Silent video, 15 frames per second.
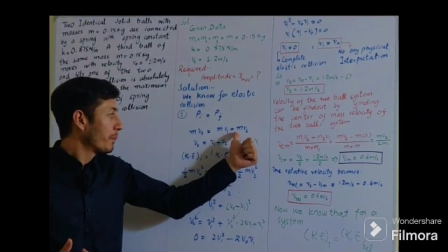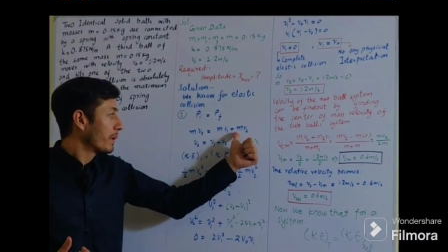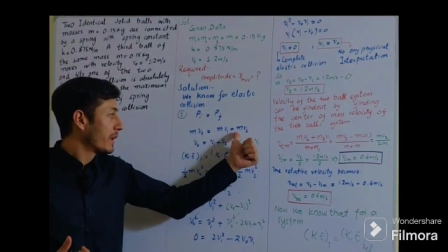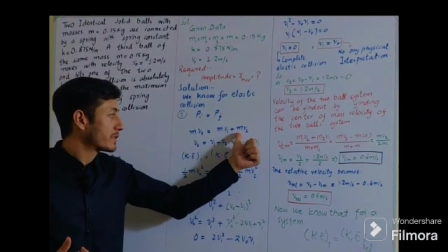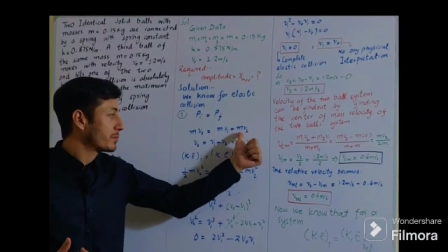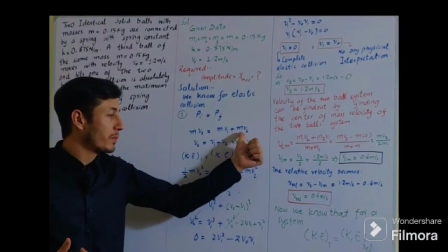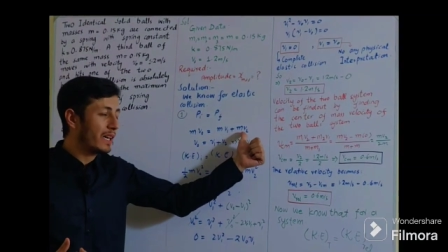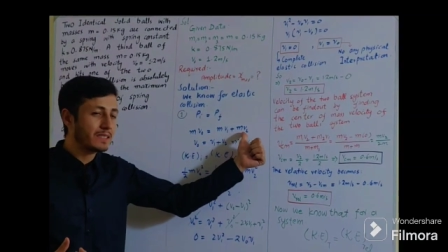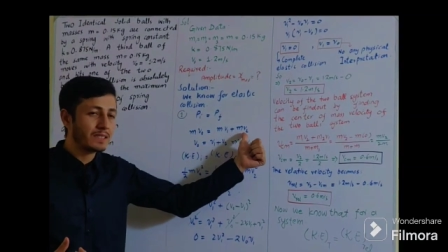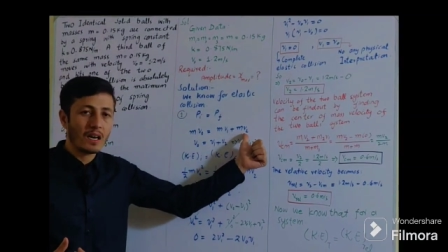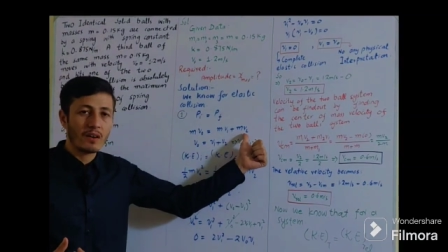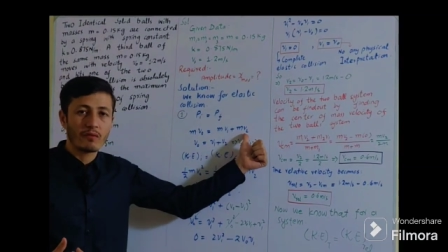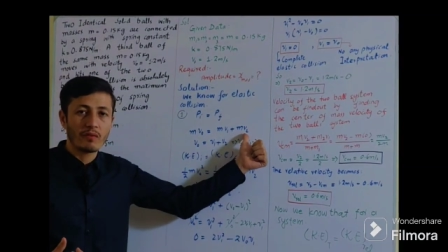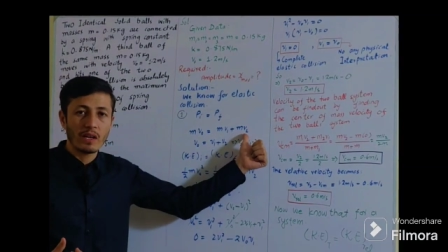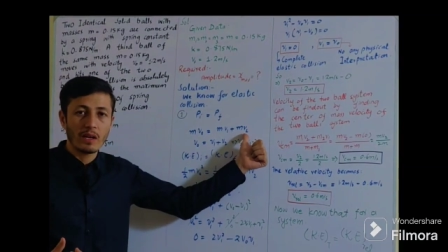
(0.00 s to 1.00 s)
plus mass
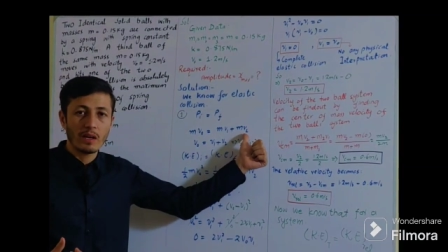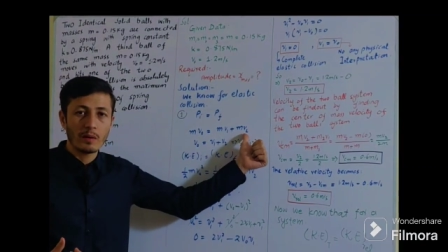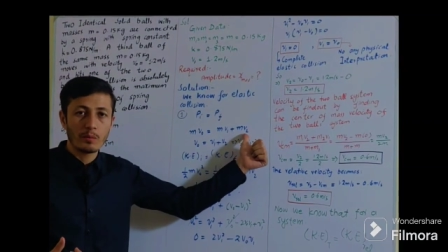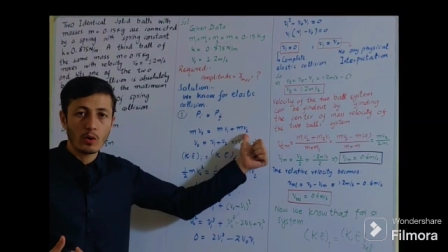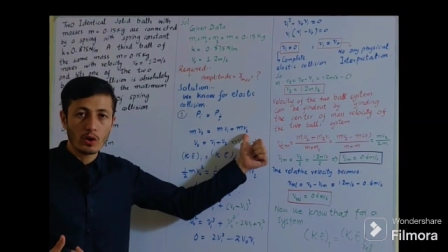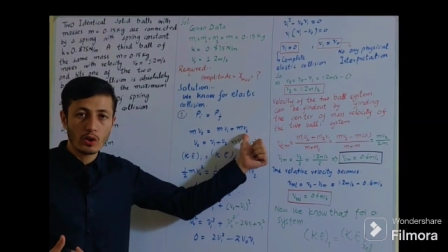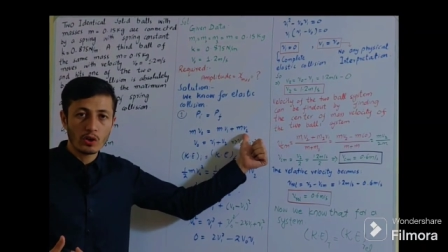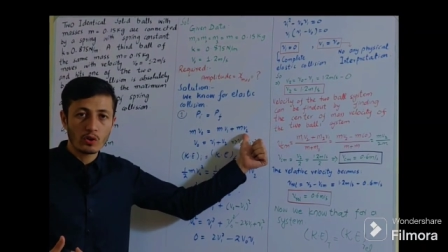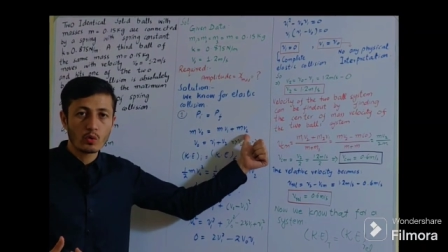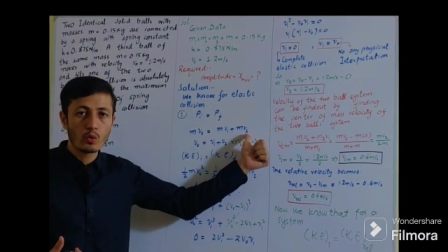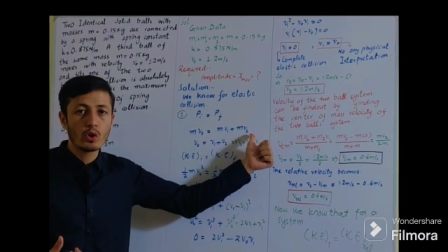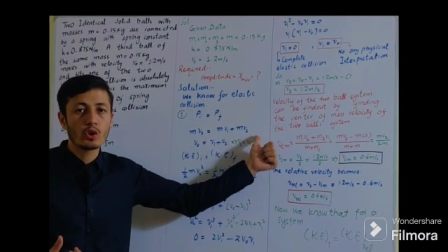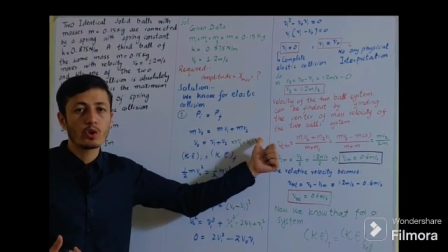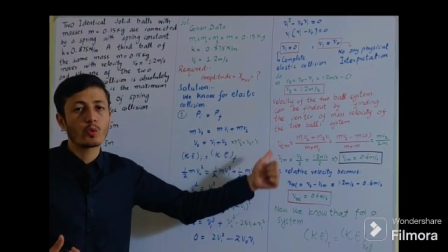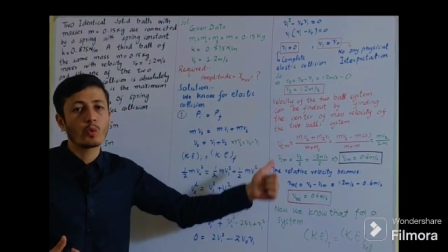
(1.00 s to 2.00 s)
of the body
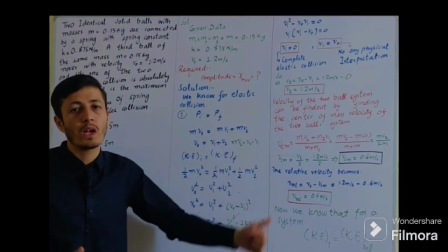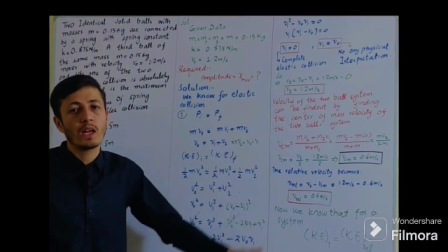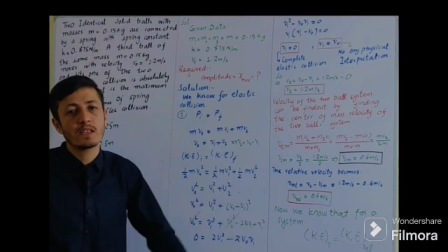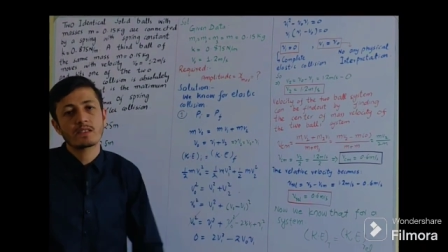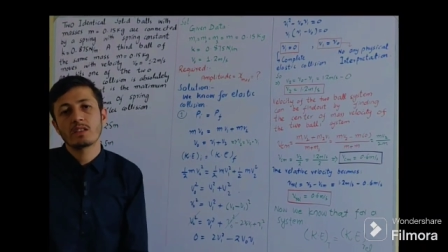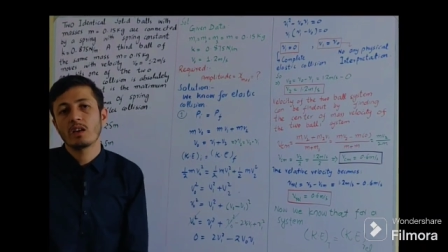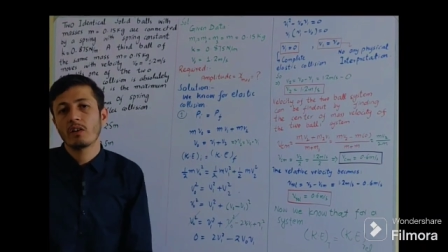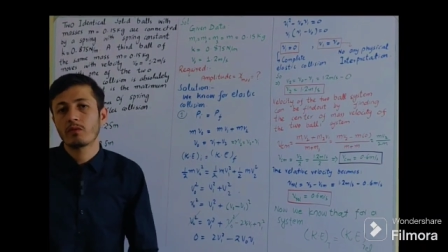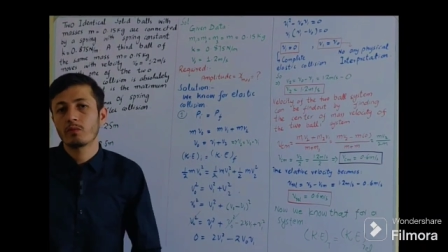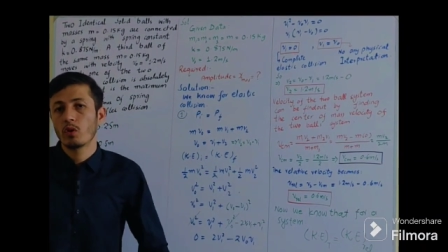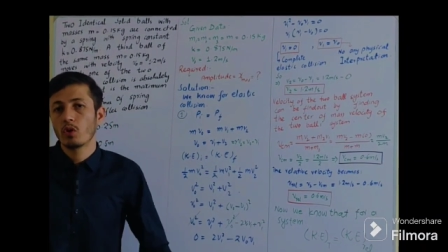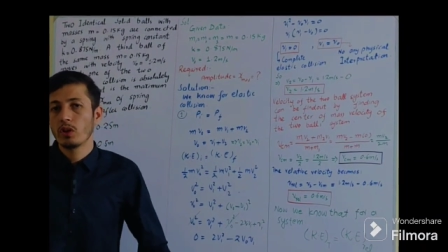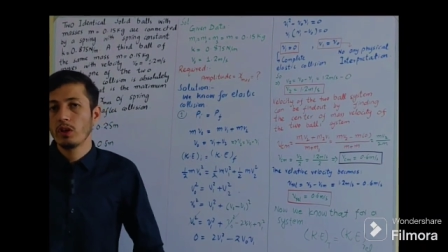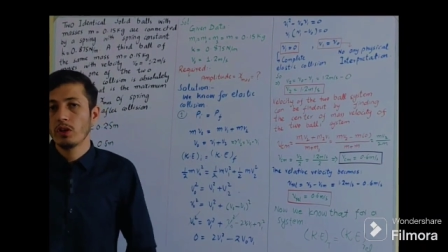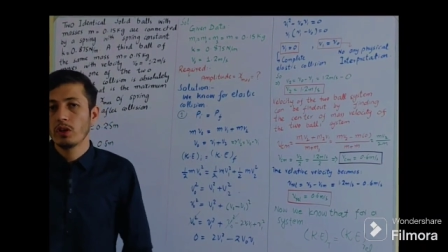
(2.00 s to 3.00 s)
2 into velocity of
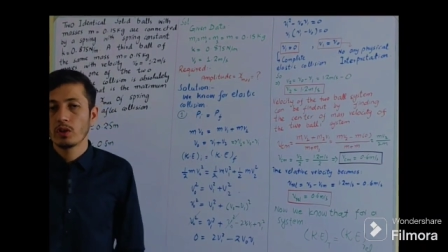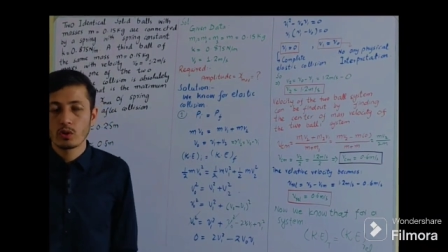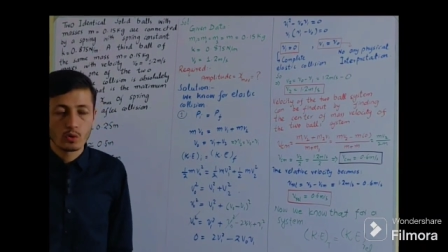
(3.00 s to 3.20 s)
body